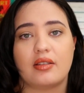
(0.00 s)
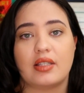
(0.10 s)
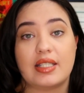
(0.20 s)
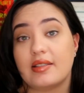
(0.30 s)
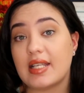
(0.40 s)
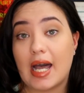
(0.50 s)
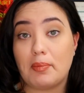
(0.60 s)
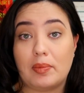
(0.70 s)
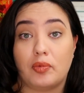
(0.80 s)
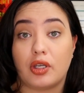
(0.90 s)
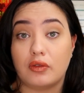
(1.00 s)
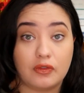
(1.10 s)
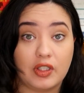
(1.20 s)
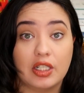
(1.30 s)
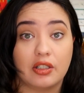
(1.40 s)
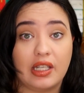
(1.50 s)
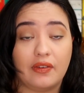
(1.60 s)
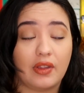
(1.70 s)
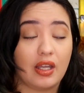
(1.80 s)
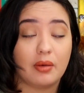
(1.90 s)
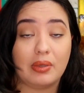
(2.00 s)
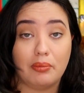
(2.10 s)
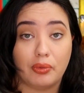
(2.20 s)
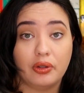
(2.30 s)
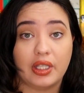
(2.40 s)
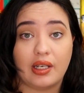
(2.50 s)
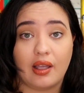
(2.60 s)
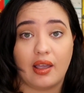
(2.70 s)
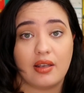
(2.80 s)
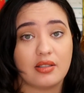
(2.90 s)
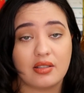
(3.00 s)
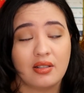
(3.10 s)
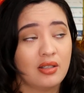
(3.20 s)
this is how people can feel if they are being bullied, and